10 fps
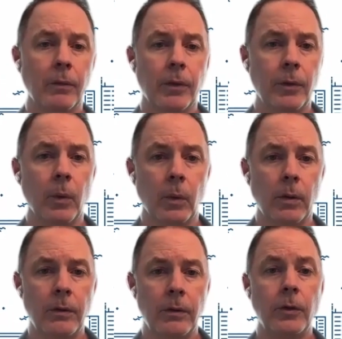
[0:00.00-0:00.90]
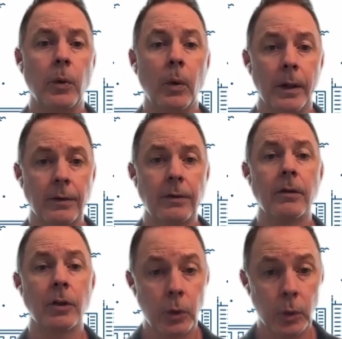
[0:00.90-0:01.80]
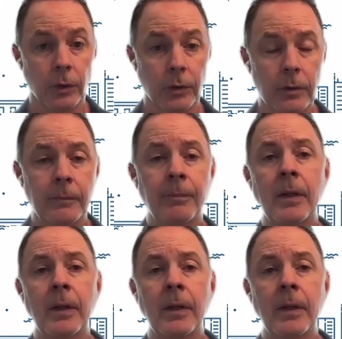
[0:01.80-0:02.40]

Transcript: with the toys, the tools. Yeah.